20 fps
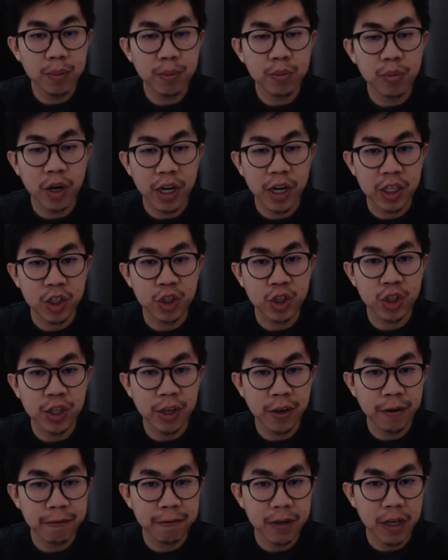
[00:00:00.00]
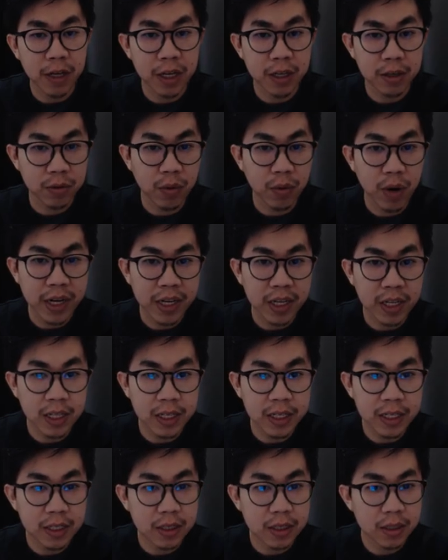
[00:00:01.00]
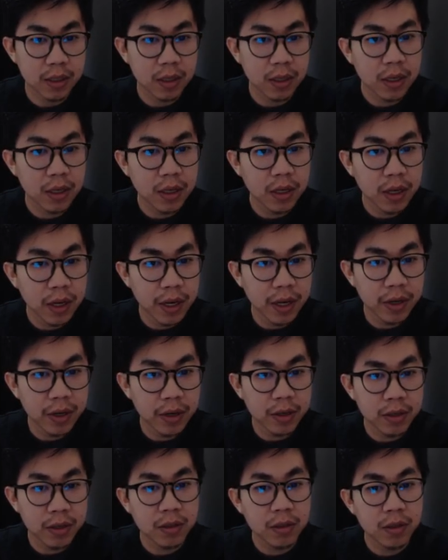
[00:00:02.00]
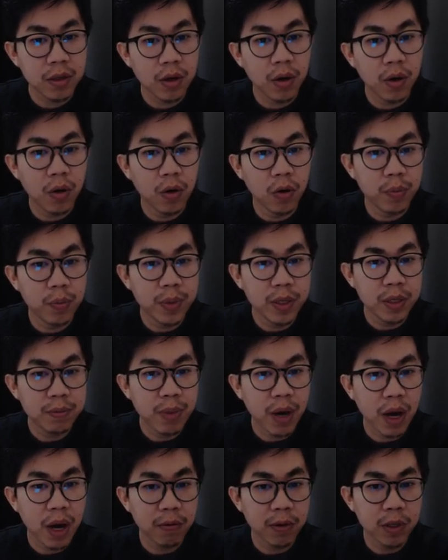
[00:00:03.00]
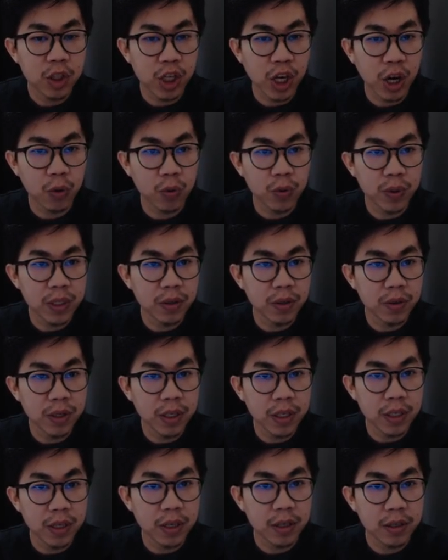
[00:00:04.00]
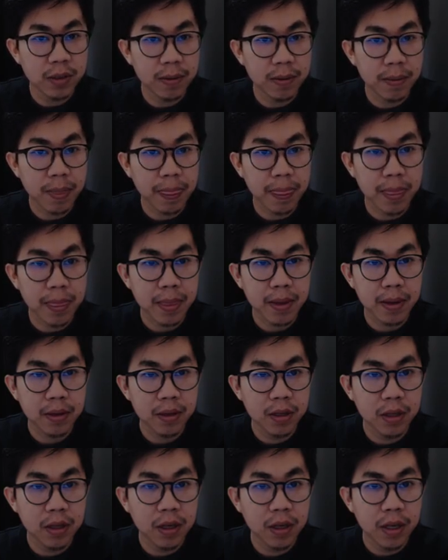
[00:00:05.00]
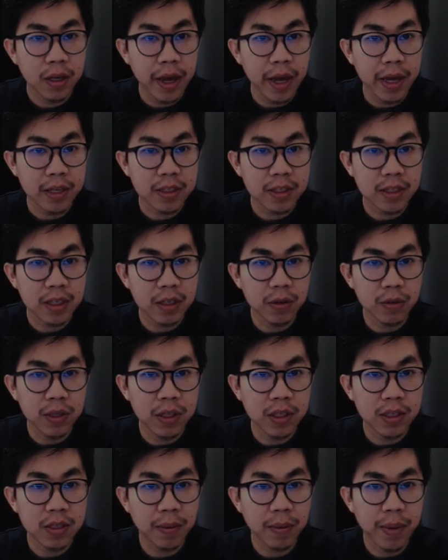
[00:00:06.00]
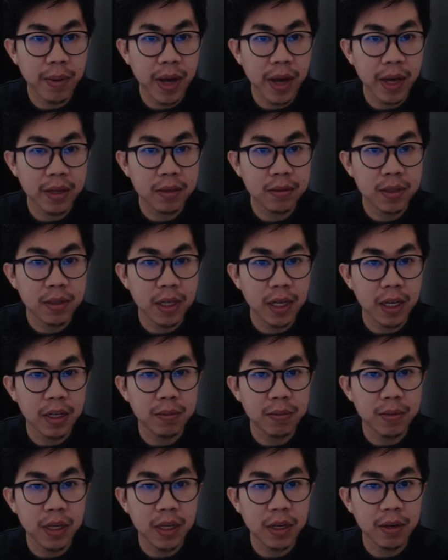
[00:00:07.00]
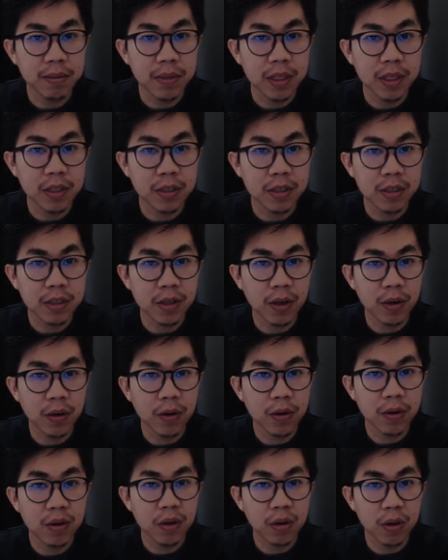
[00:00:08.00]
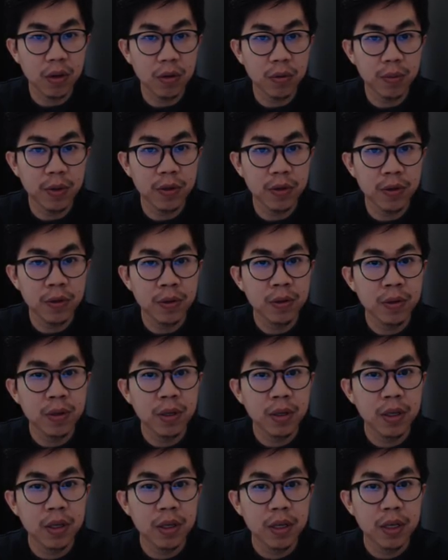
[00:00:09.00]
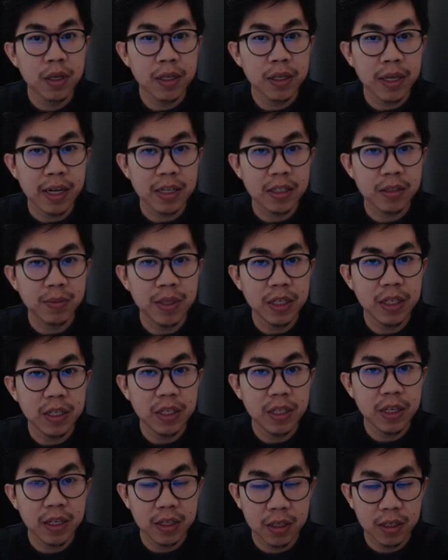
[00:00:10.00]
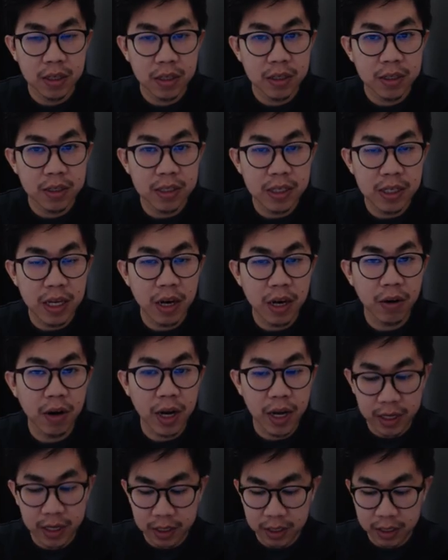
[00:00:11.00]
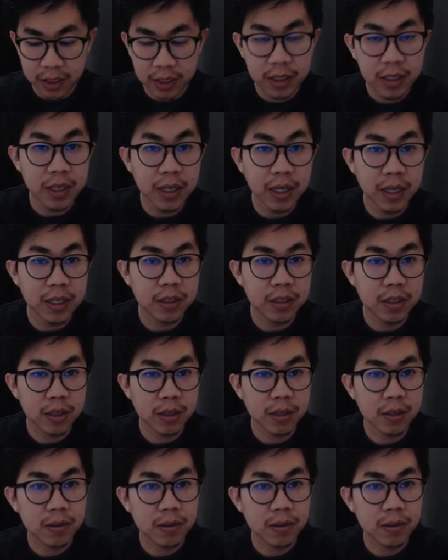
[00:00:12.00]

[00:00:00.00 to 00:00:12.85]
press shift and right click and open PowerShell window here. Execute this command npm install global Gatsby CLI. Hit enter.